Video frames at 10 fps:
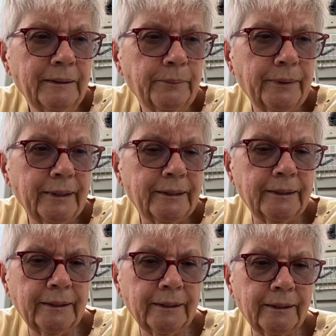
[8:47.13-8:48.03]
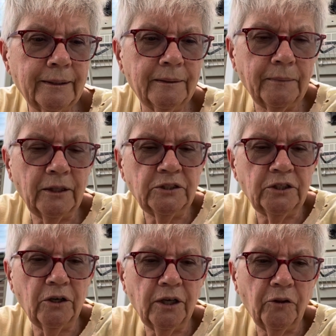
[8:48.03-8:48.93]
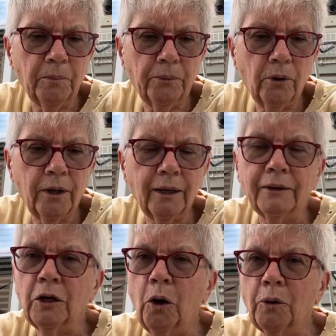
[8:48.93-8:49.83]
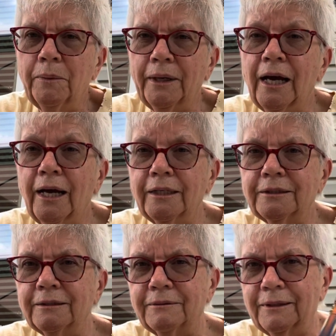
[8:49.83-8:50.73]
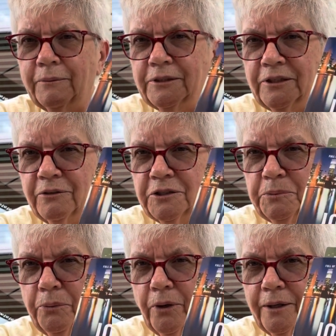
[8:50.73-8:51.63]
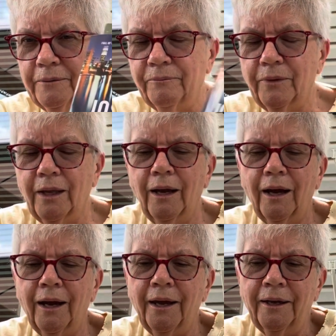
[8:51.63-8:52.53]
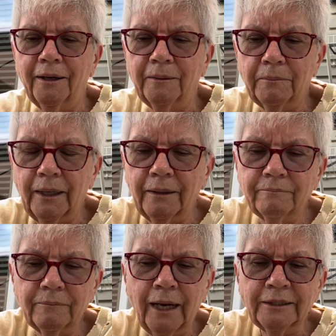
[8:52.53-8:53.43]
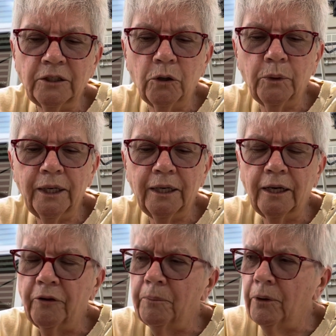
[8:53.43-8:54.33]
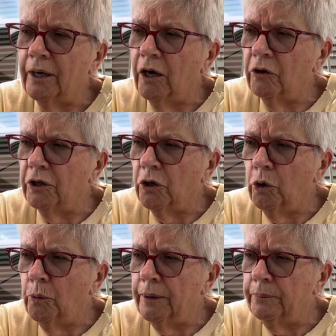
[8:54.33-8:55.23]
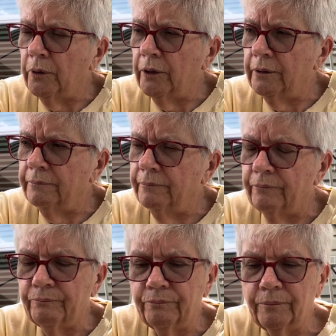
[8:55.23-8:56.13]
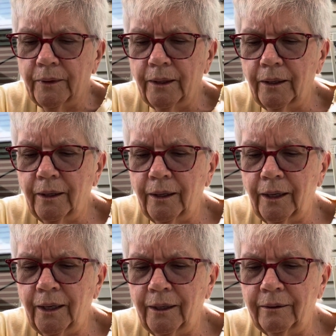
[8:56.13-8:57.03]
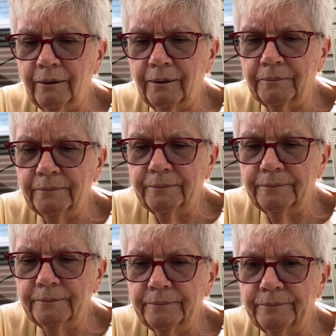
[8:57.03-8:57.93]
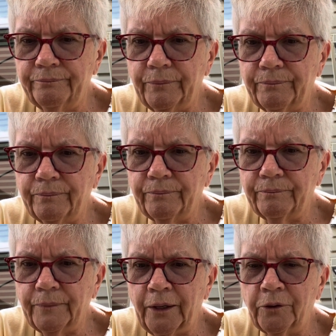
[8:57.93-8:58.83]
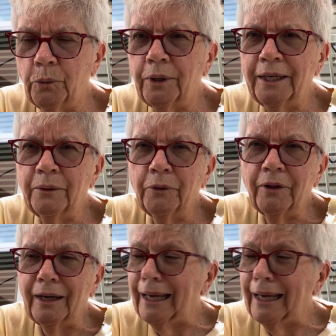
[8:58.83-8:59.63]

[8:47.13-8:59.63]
But um, I'm going to start another book, you know, only because I'm going to start this book. I um, I started reading another book, a Harlan Coben book, and um, I don't know what I did with it.